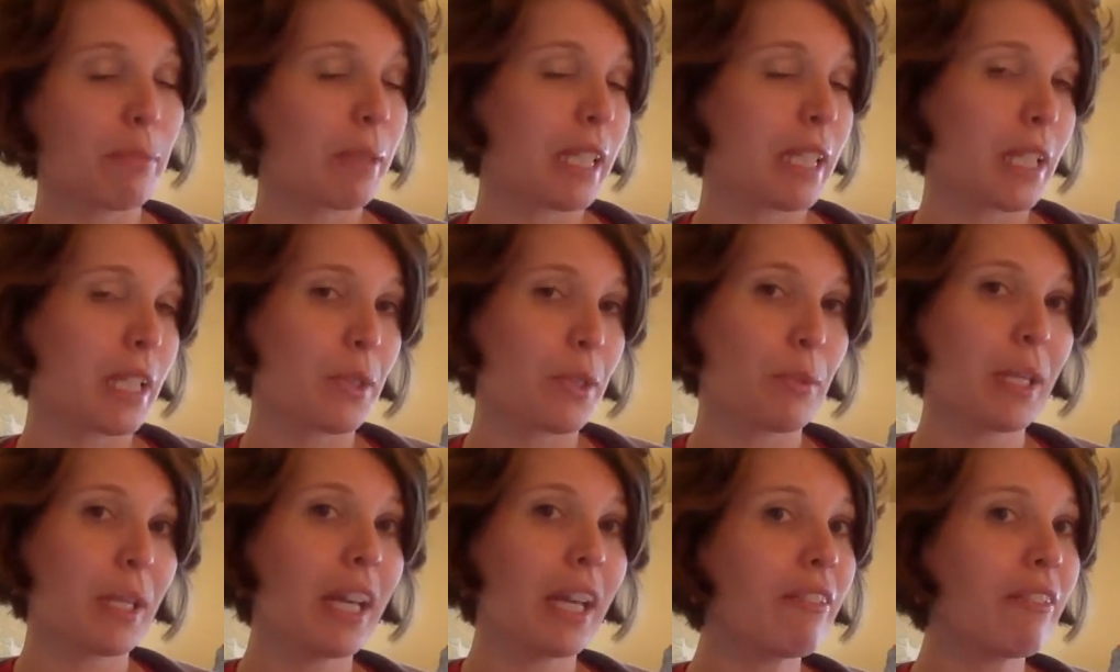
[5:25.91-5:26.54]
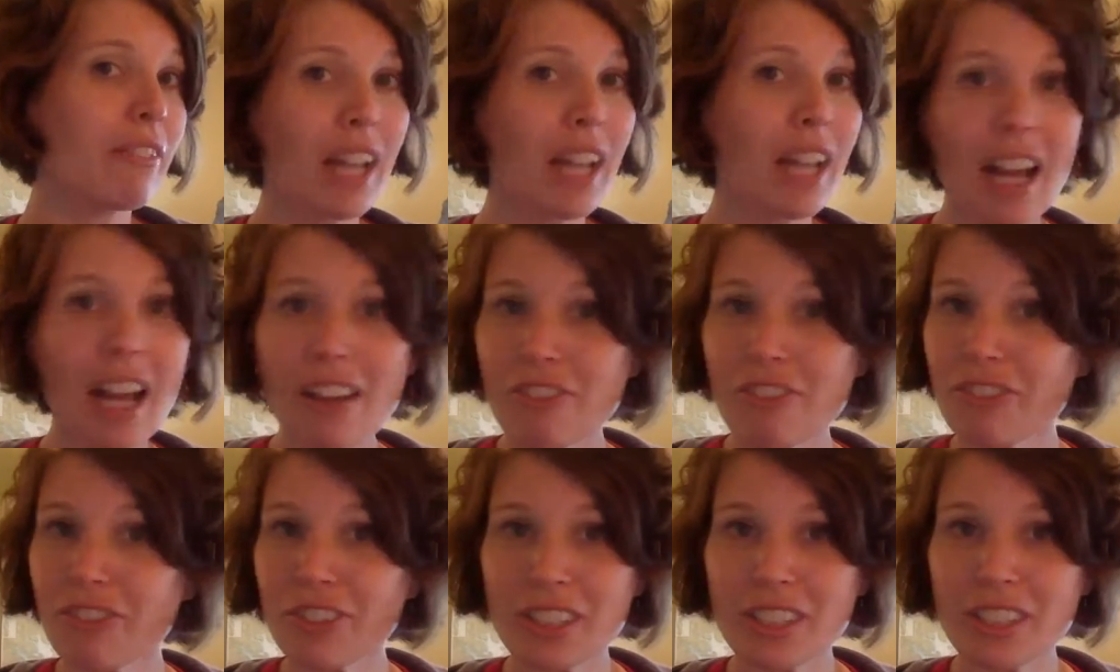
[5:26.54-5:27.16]
because we have
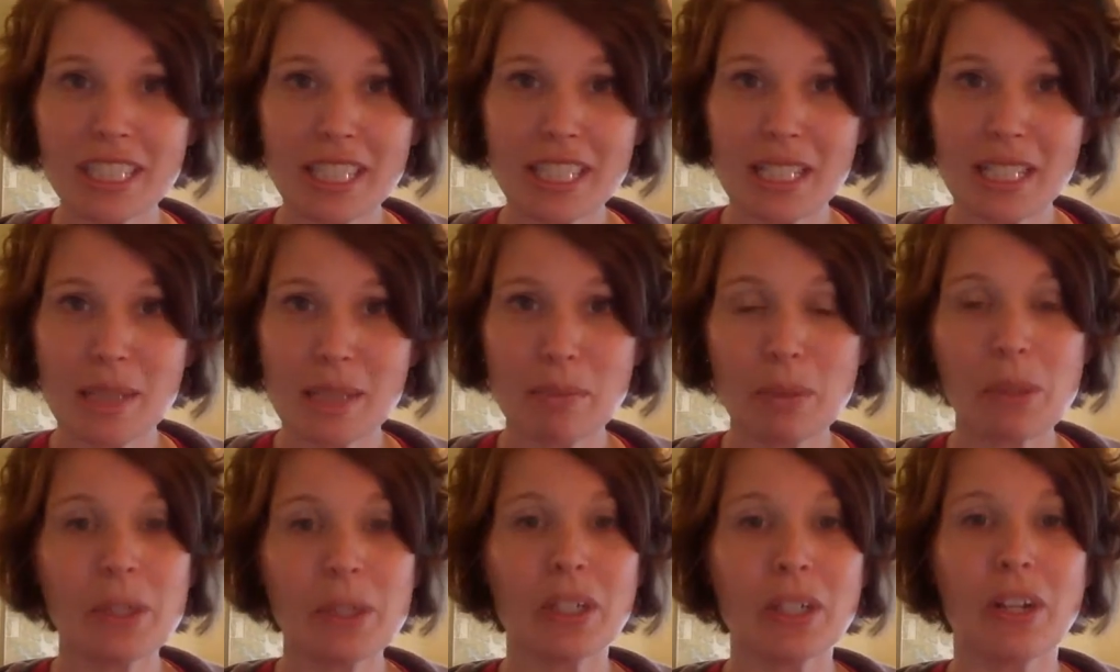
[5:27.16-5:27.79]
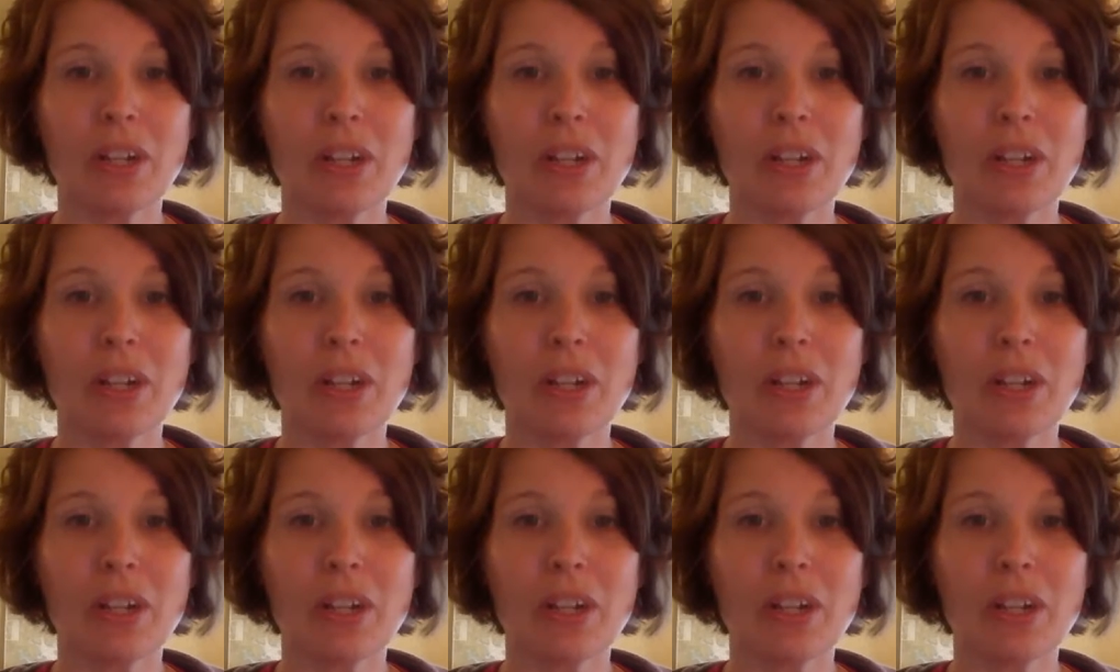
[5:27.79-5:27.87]
not fully explored